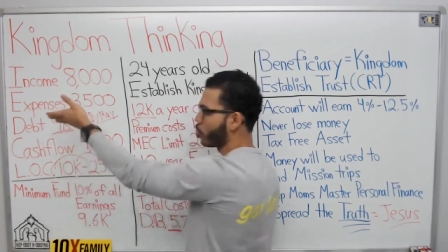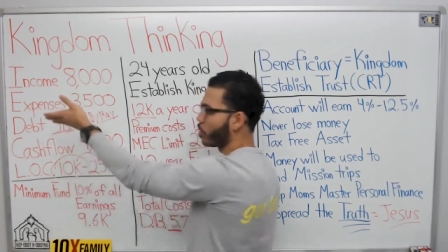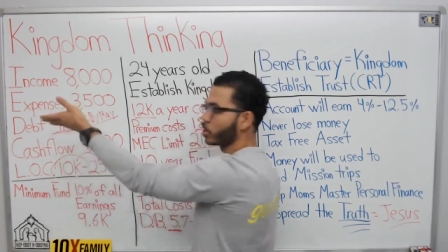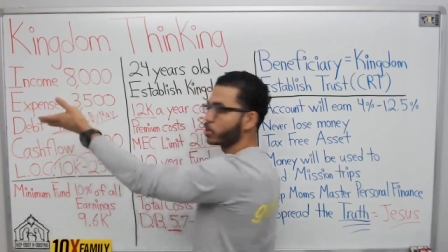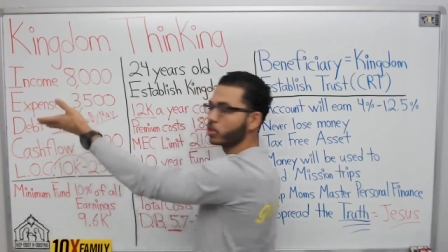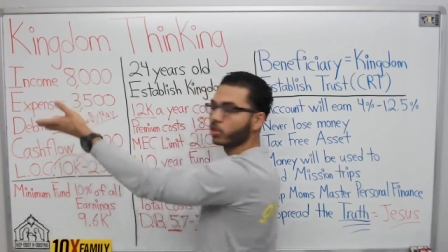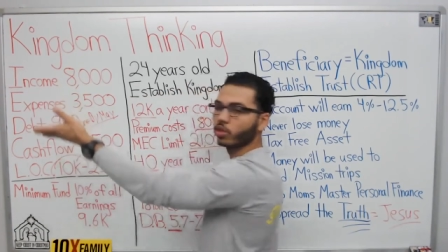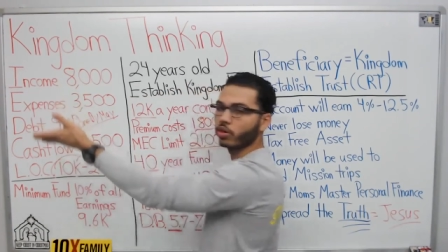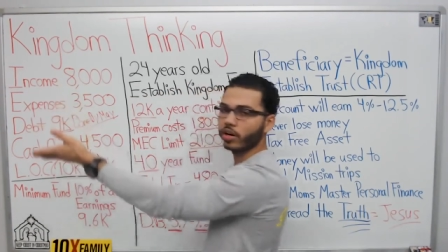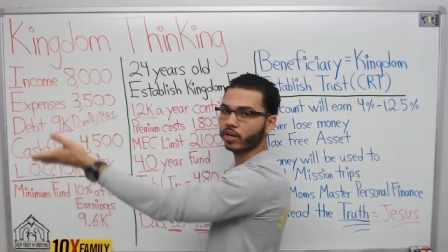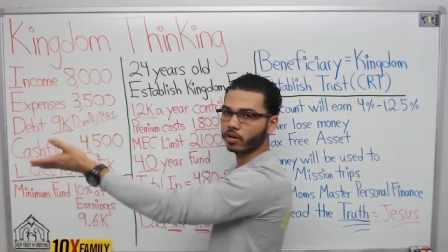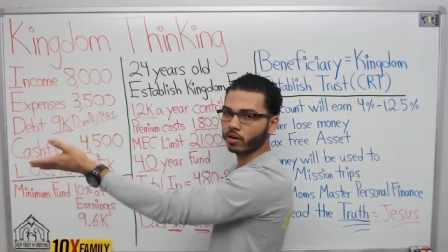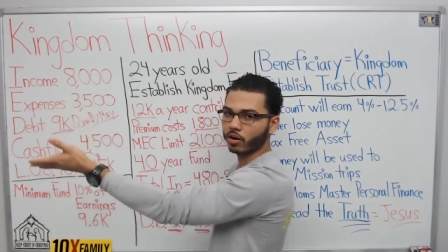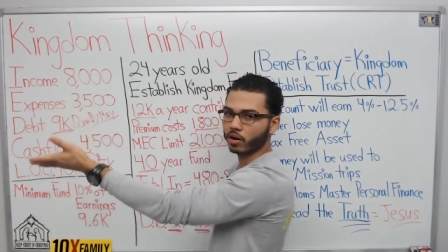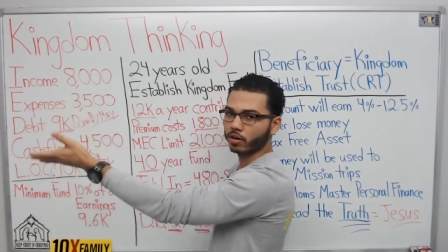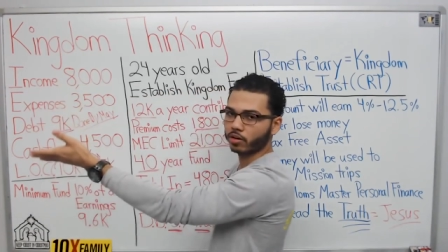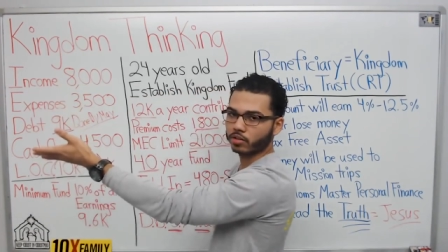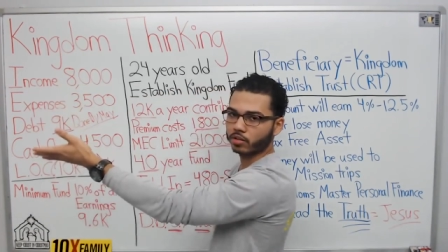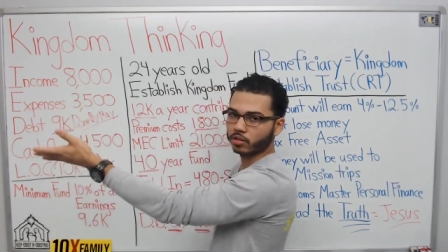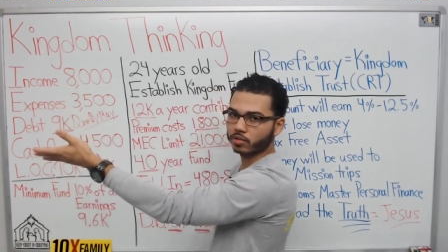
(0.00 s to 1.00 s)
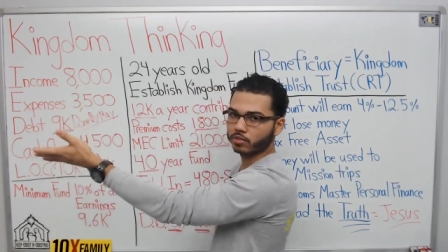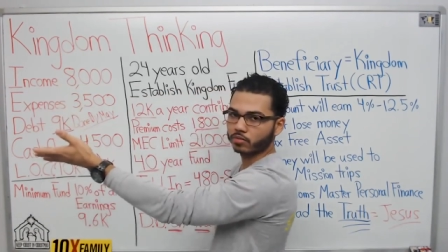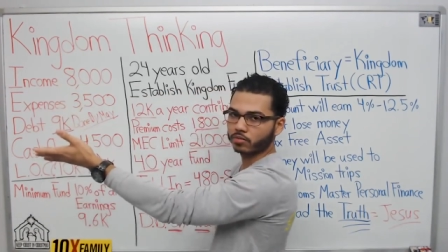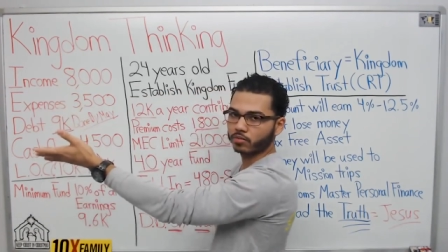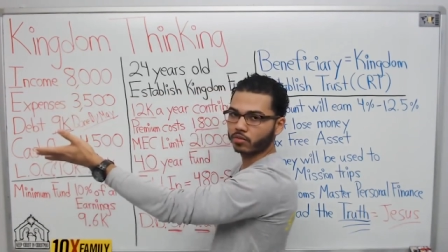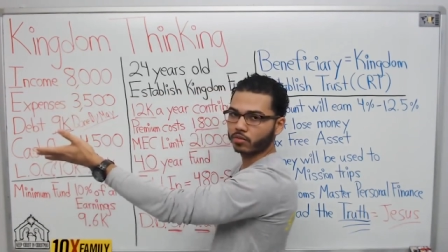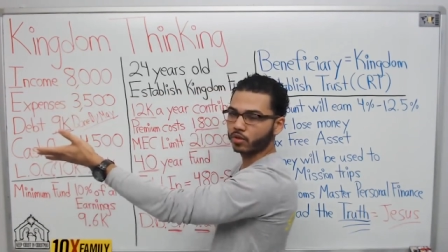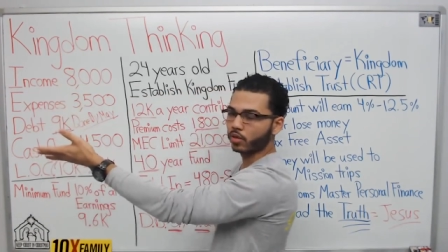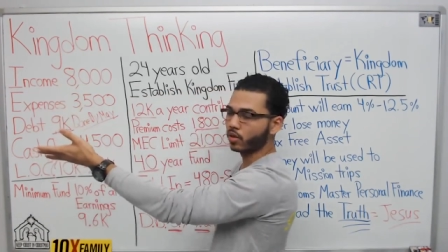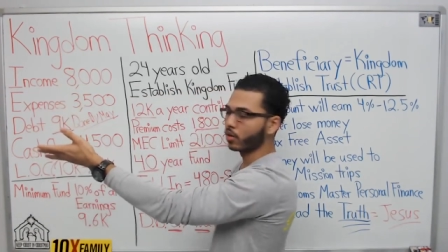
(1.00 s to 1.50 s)
a bunch of credit cards
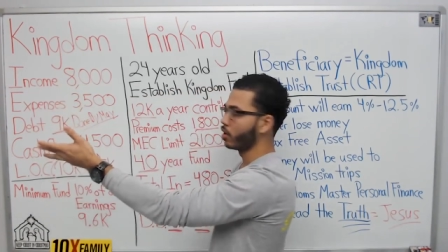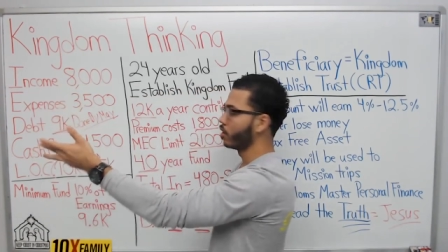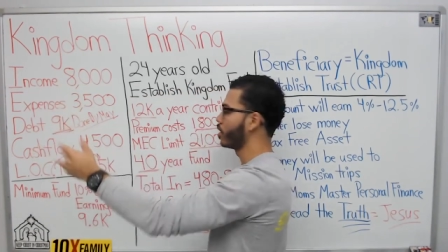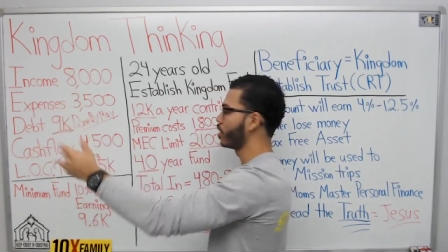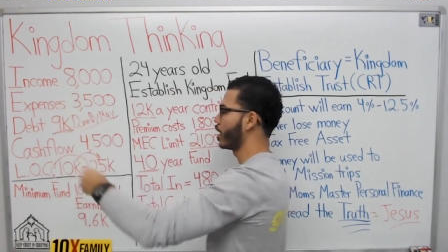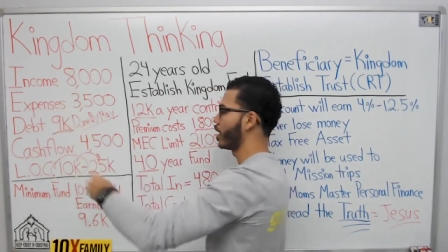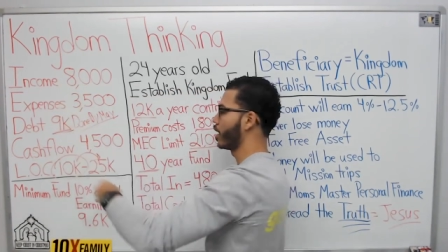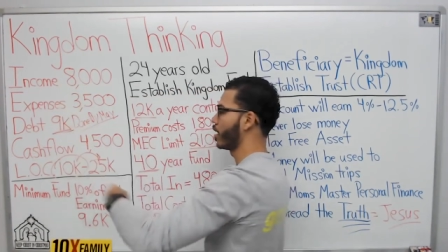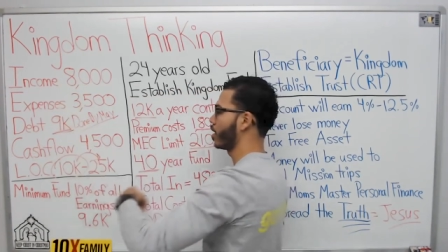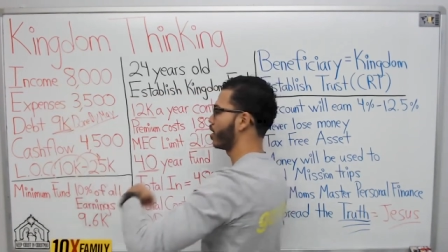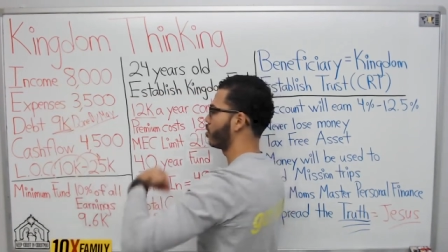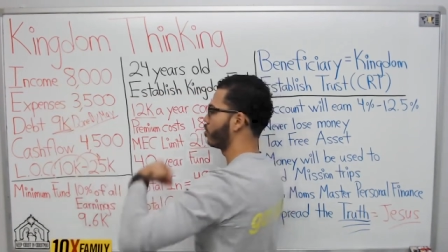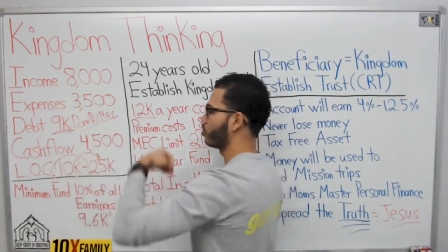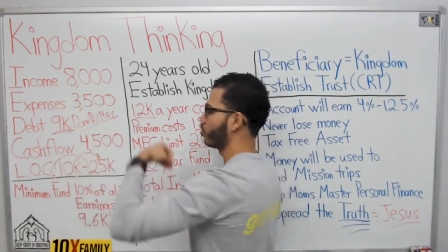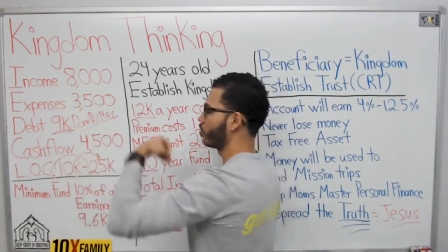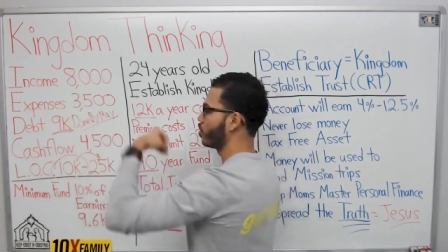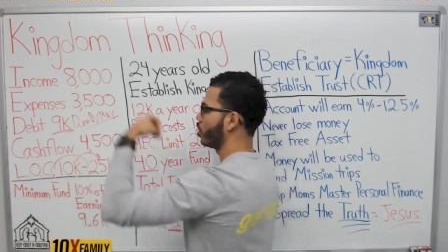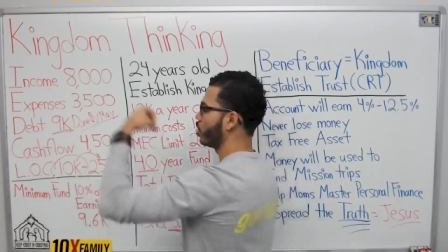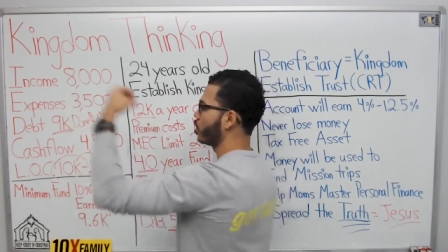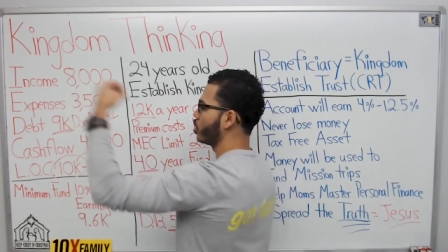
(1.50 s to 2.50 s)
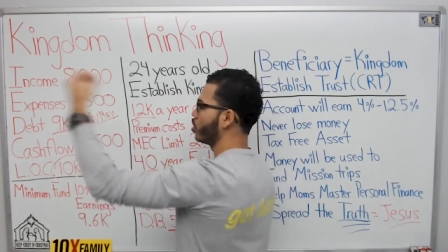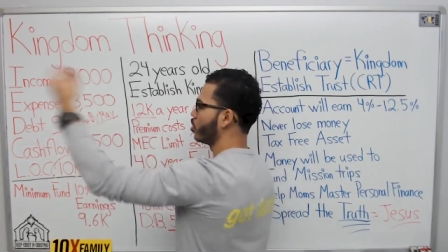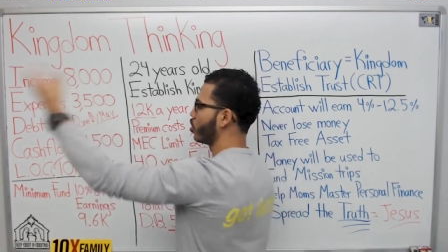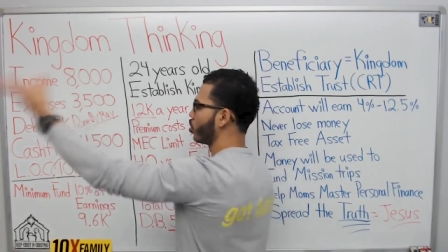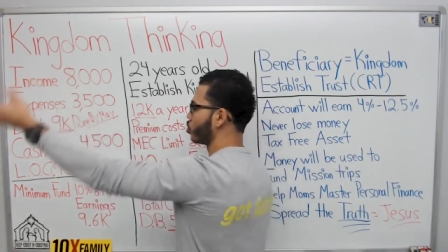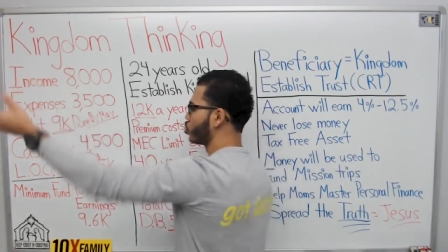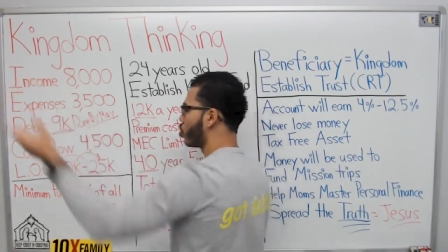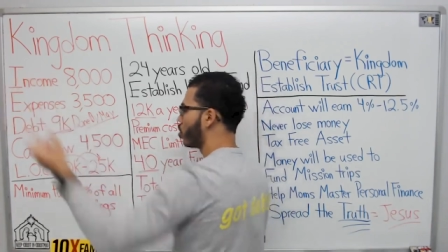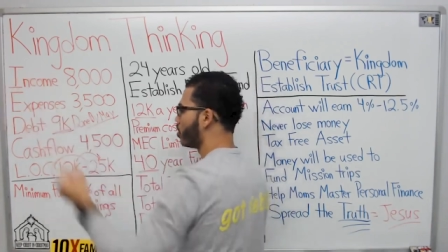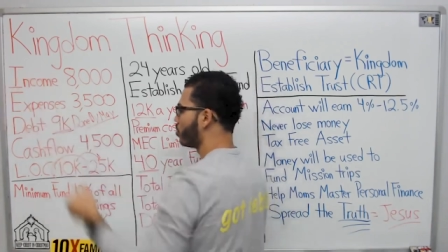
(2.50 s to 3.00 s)
that have you
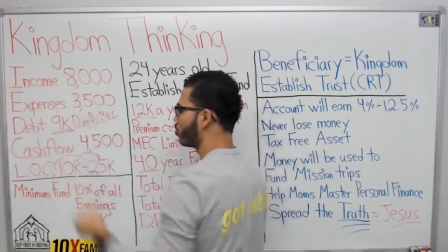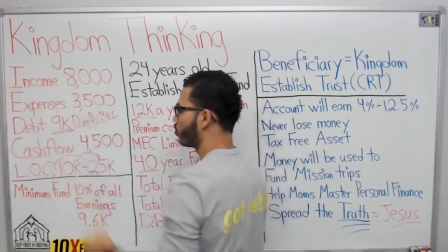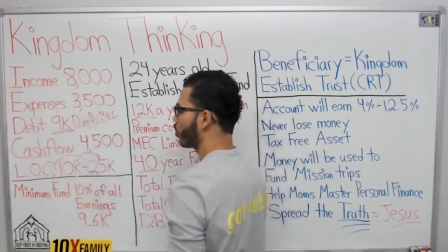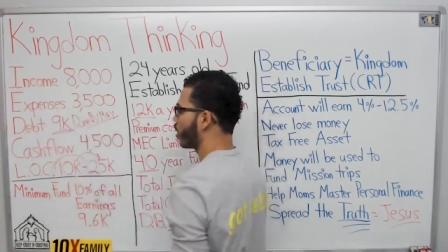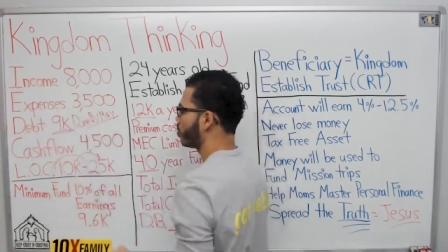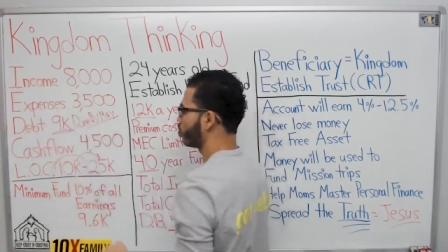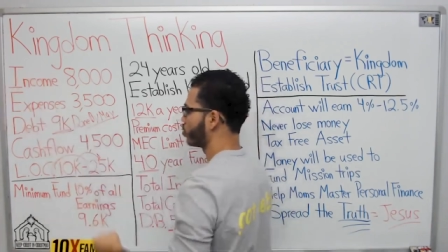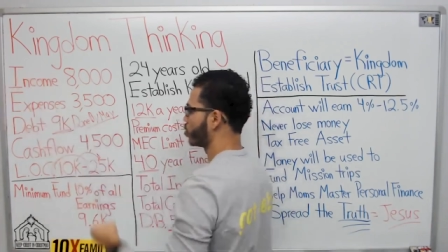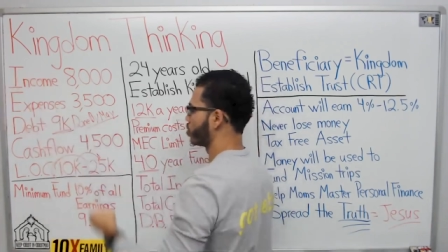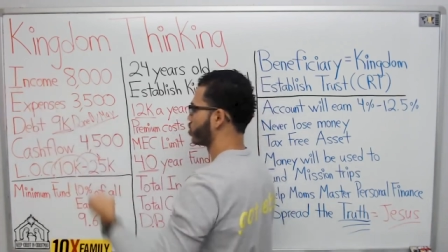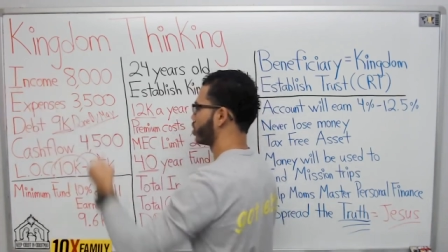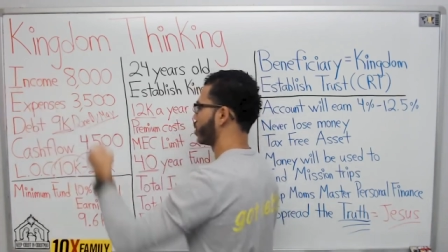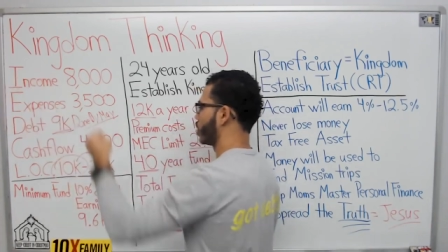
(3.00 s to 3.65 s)
know 25%,